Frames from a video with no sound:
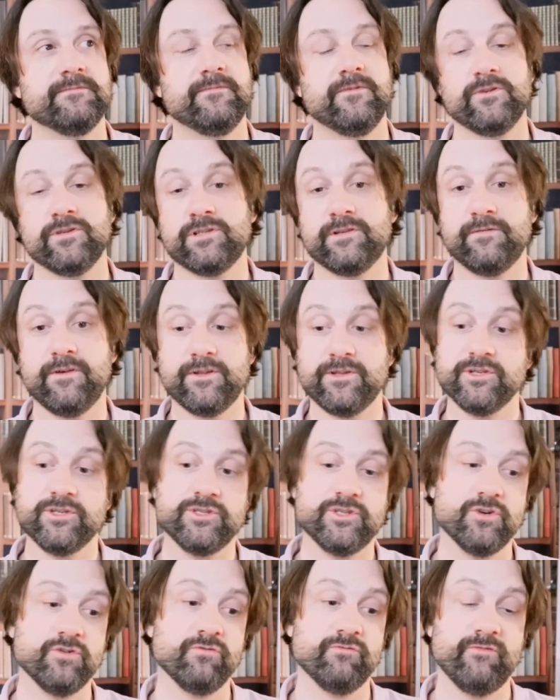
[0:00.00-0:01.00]
First of all, the
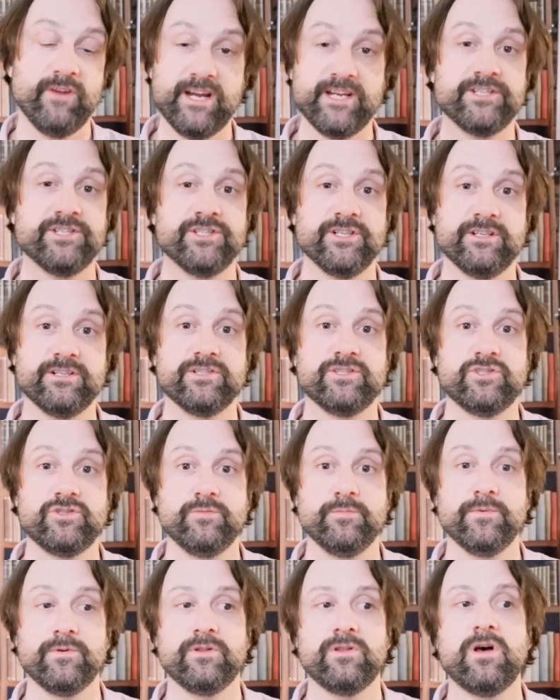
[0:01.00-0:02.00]
duration is
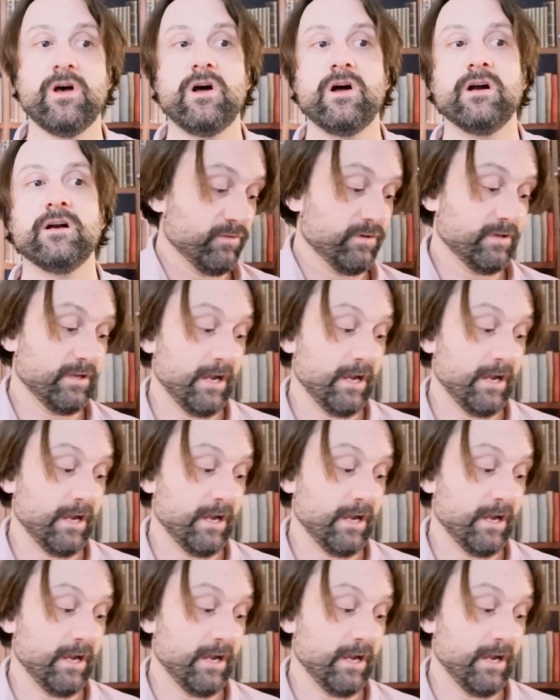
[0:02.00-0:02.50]
super long.